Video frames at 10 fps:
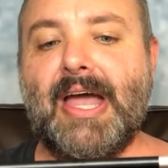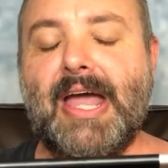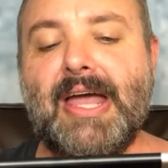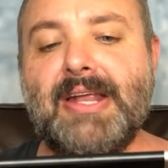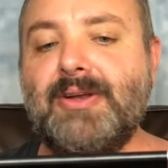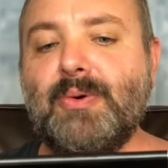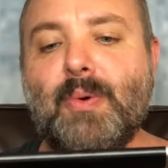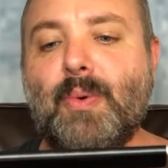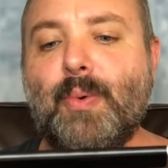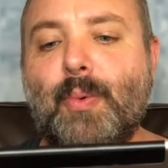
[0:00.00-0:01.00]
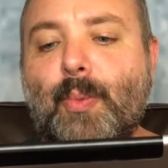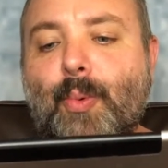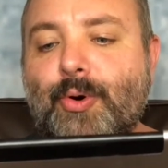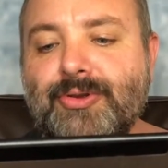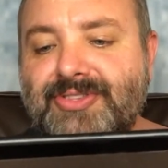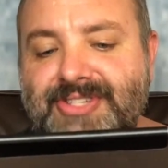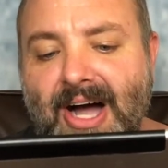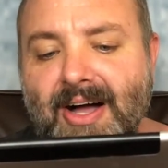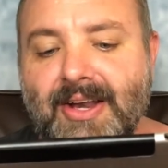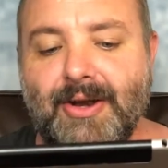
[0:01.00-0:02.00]
And we're
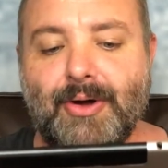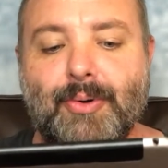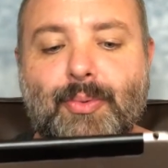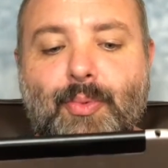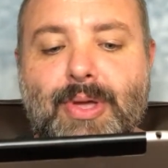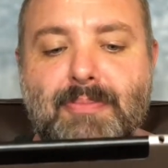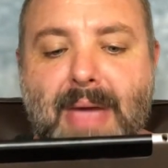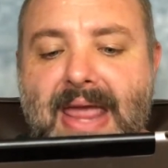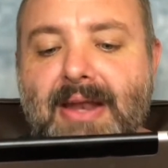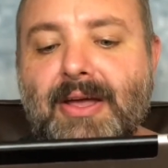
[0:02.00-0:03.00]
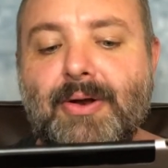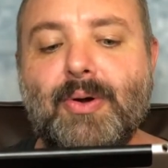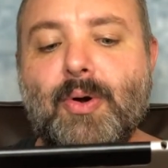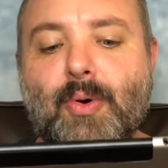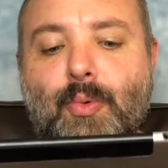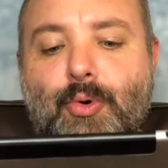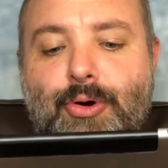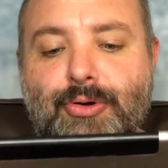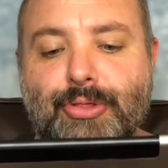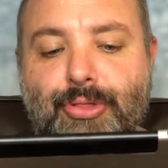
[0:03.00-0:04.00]
done. We made it.
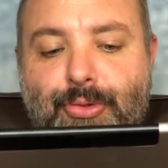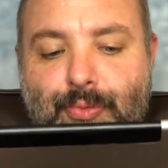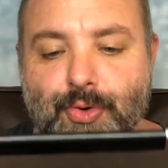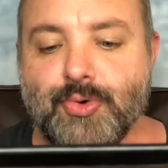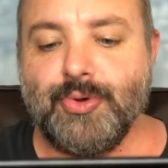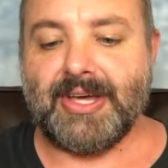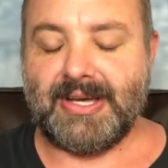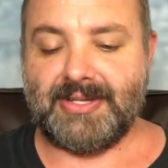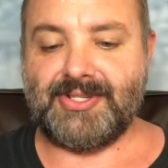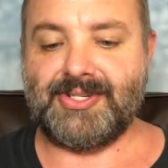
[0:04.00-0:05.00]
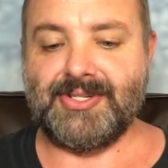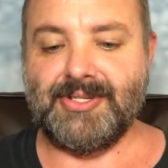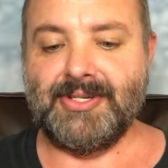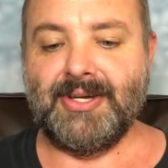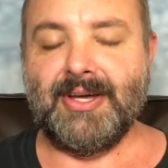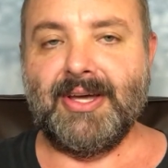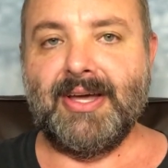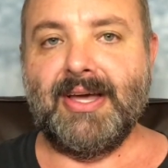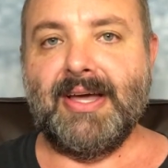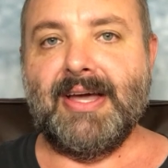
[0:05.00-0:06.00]
We're through this.
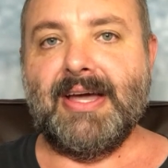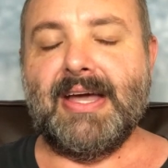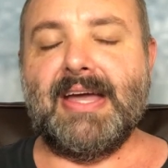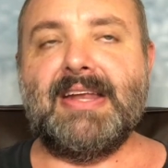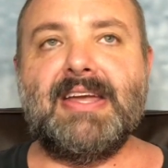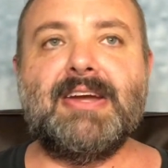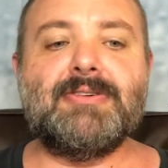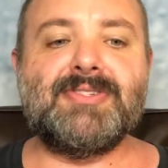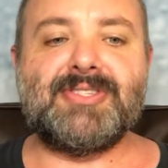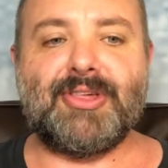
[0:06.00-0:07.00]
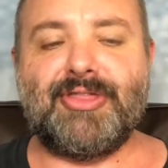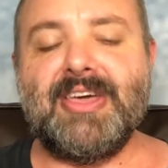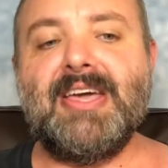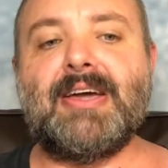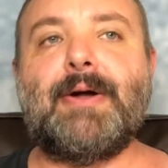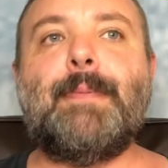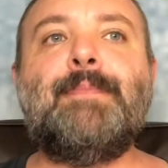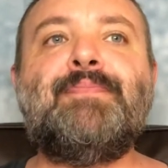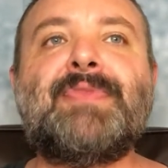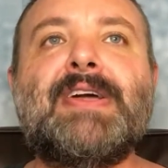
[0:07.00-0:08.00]
And here's the thing.
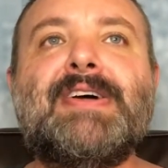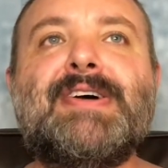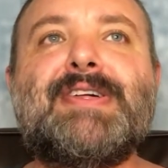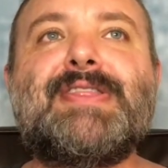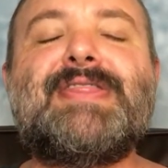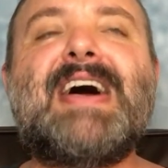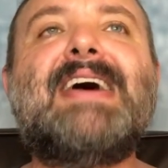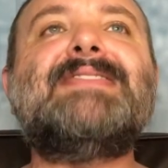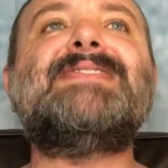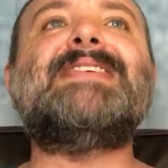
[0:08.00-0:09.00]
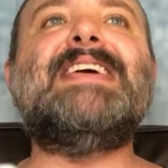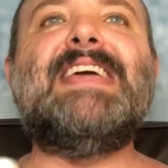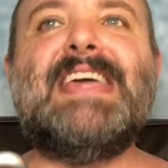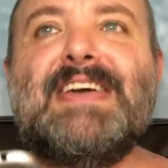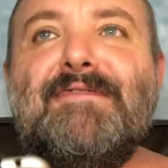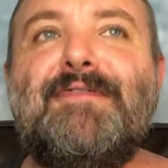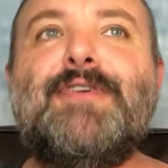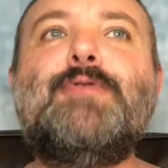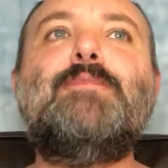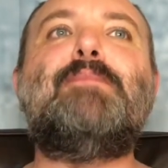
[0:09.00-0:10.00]
That's if
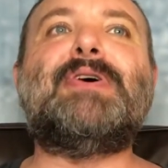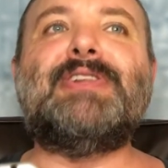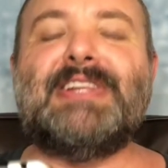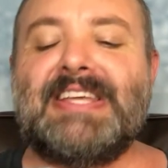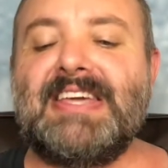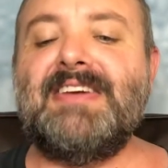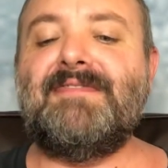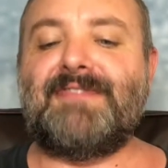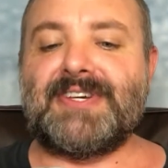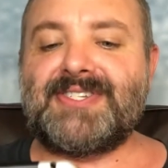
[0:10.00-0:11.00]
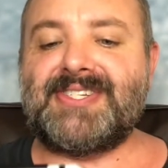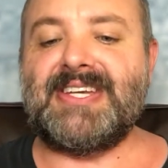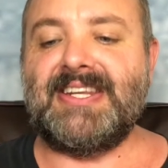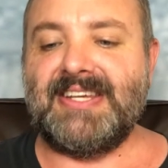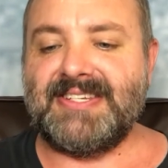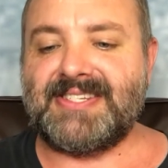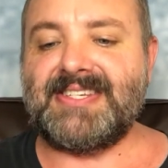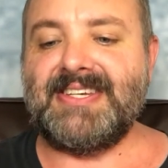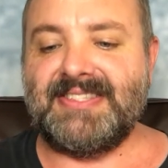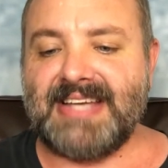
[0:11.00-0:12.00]
you believe the
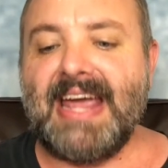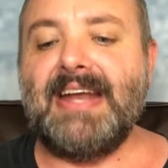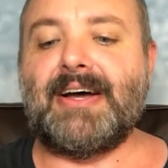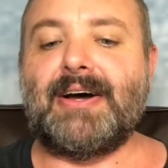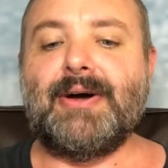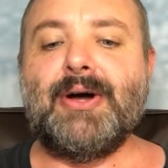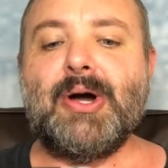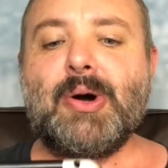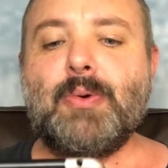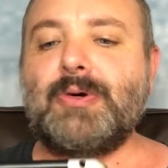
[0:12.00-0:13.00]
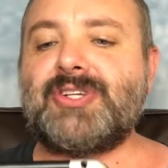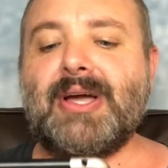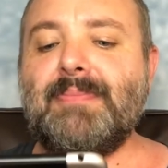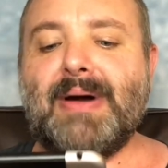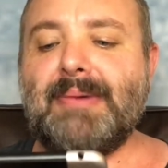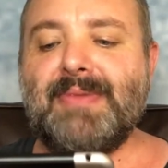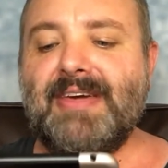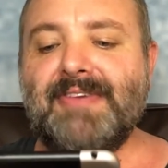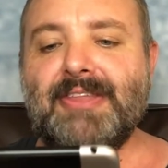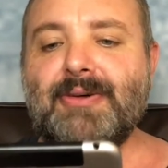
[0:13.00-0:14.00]
CDC data, which I'm
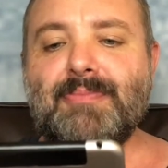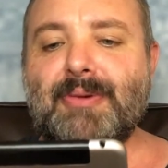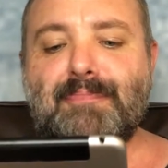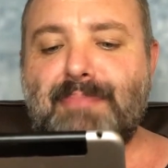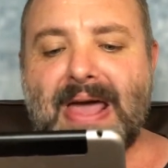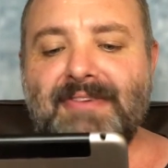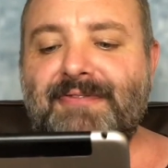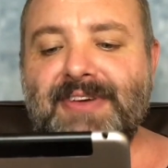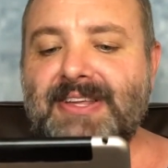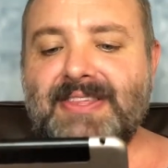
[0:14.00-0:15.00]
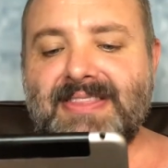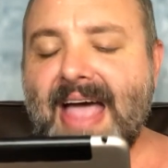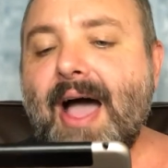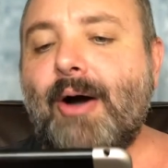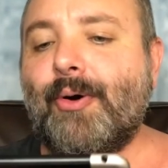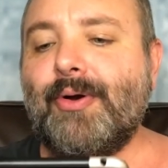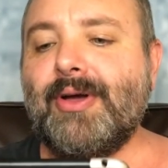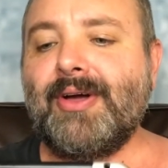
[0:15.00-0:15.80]
giving them the benefit of the doubt.